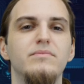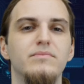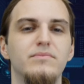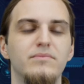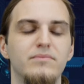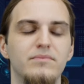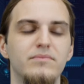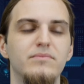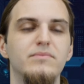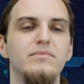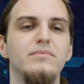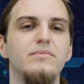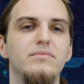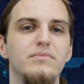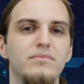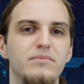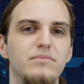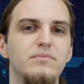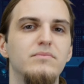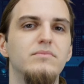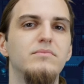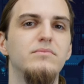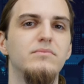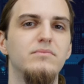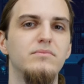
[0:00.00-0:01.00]

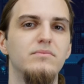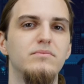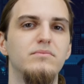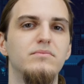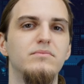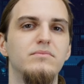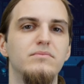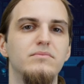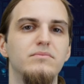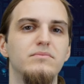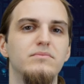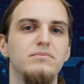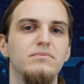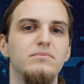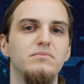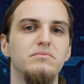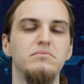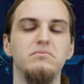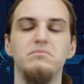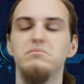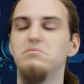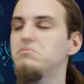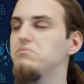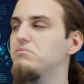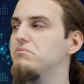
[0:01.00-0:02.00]

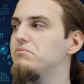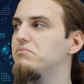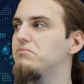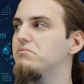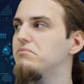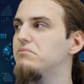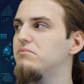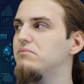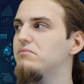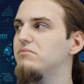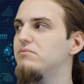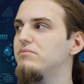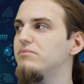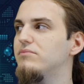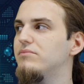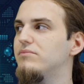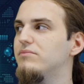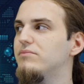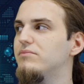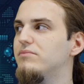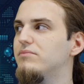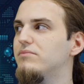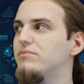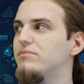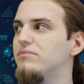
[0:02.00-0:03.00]

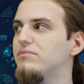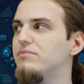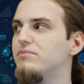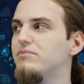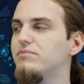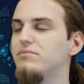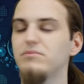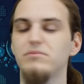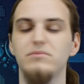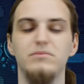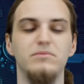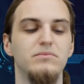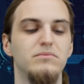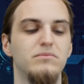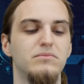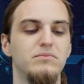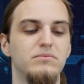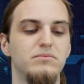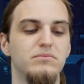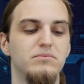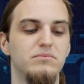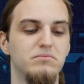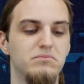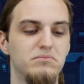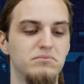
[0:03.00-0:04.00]

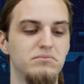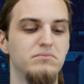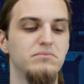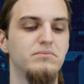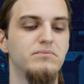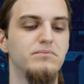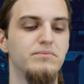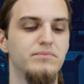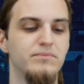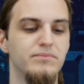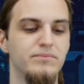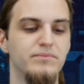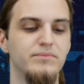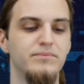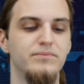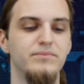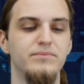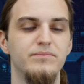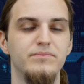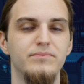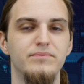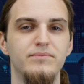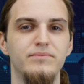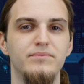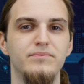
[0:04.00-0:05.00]

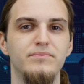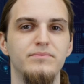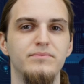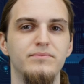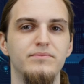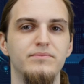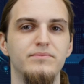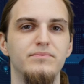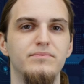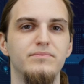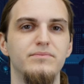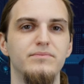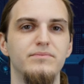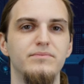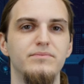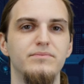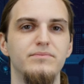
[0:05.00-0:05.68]
The person shown says nothing.